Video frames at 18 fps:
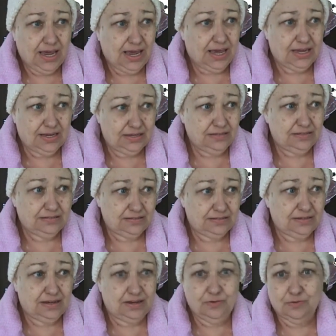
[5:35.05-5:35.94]
It
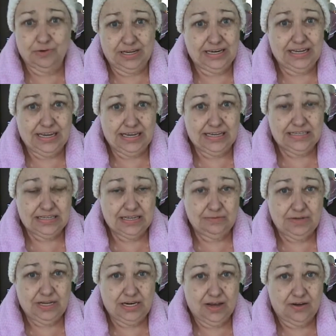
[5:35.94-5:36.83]
really
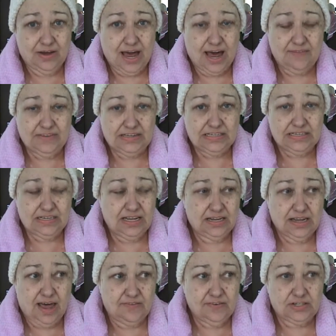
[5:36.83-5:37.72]
isn't. You know, I got
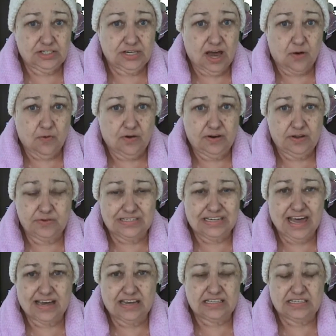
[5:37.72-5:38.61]
in the shower. It
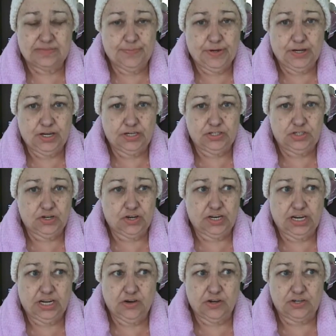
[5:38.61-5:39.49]
was like a sponge. You
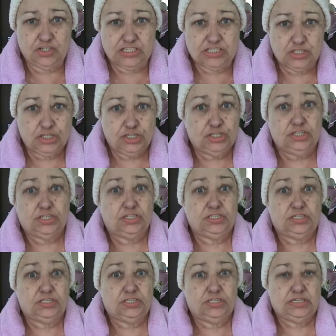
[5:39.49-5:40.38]
could hear it just
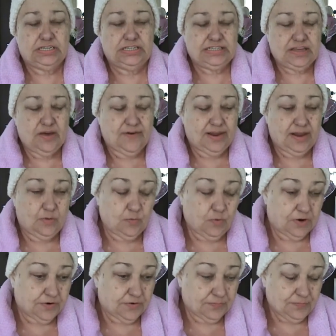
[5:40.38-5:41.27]
sucking
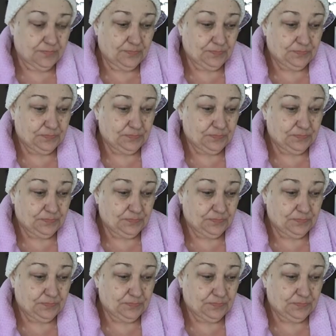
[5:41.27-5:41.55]
up water.